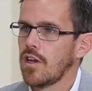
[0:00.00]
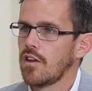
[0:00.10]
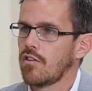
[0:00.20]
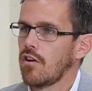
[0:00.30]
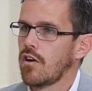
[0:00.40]

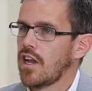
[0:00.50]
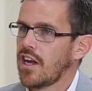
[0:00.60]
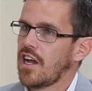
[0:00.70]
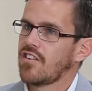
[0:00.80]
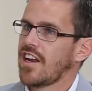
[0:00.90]
it's not
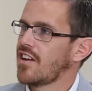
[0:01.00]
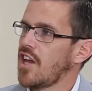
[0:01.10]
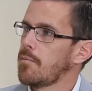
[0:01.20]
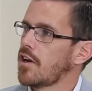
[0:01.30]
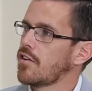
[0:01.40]
as
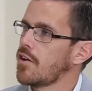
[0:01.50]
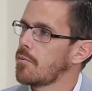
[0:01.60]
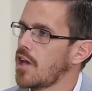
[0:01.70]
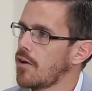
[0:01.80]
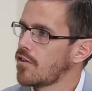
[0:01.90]
academic as some
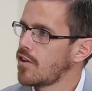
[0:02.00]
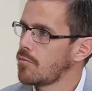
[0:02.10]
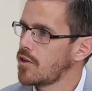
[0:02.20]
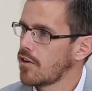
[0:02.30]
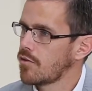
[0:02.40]
of the other
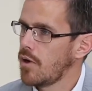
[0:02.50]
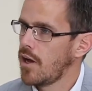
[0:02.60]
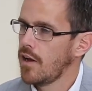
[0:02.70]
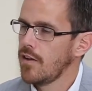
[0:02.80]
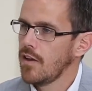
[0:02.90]
subjects, where